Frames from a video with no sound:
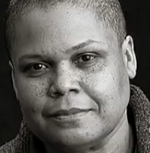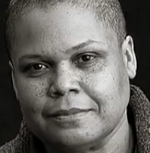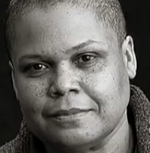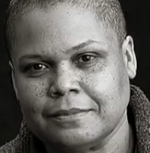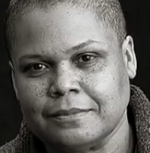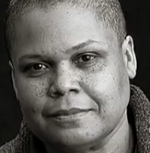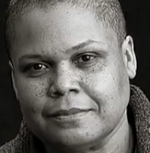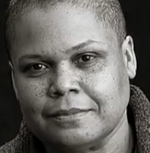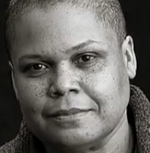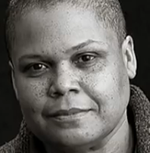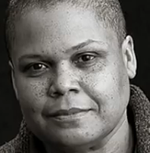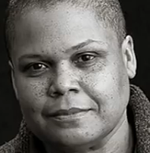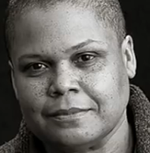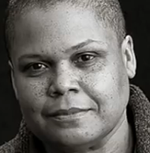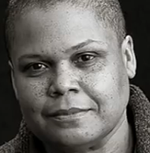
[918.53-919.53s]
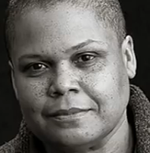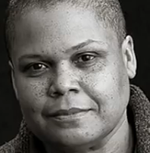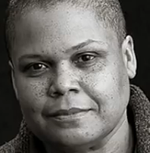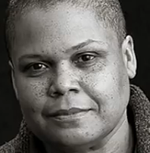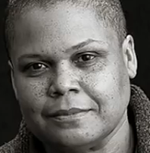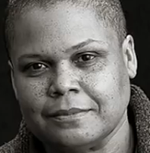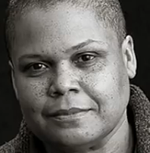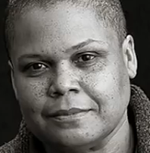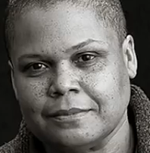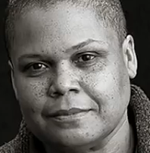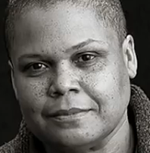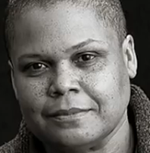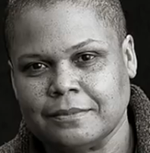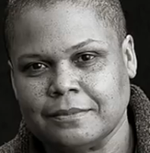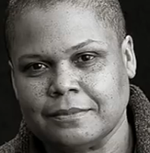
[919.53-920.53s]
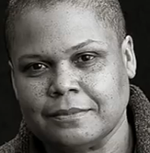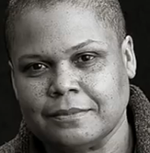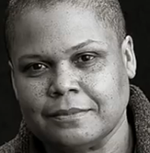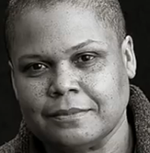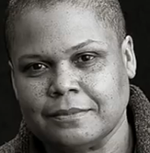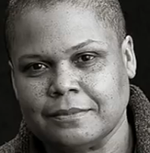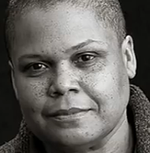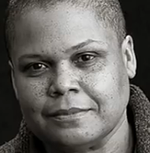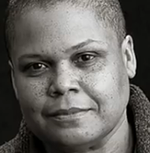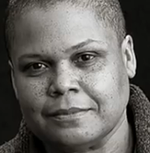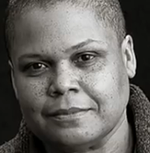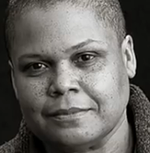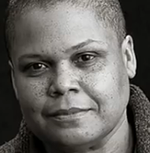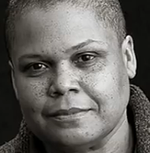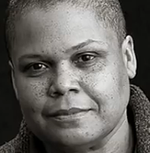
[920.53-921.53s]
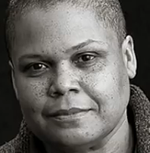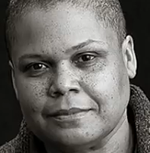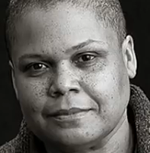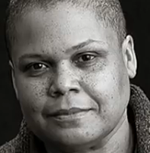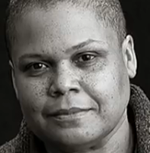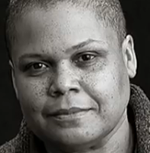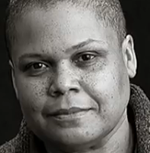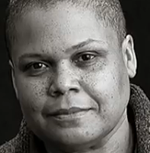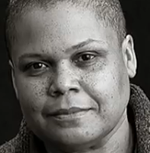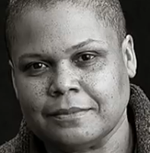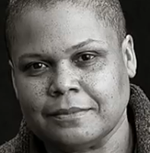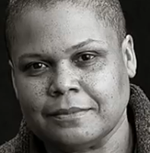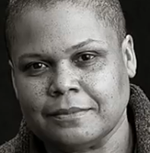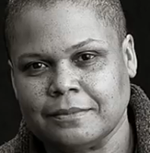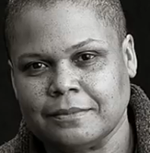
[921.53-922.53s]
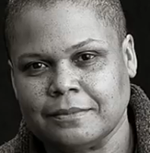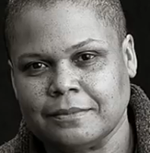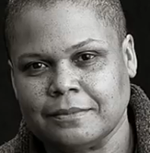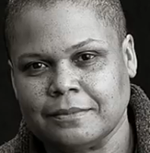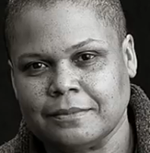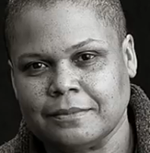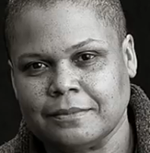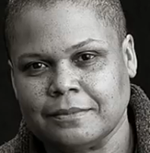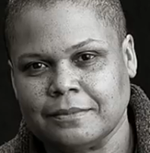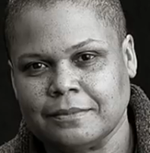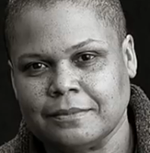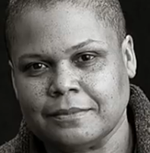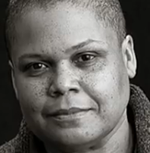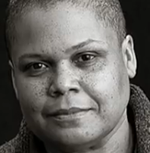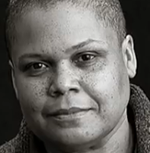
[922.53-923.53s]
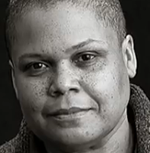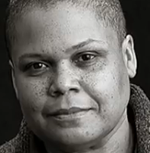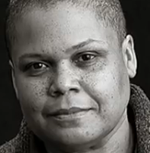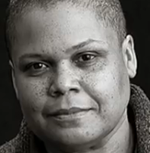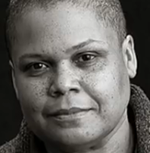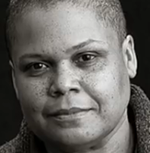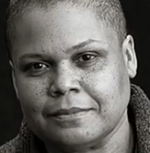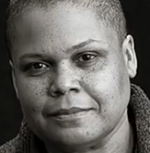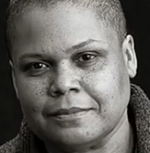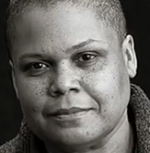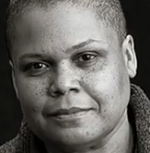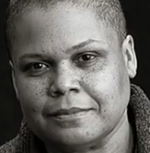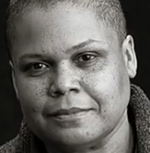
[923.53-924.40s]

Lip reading: No words are spoken by the person on screen.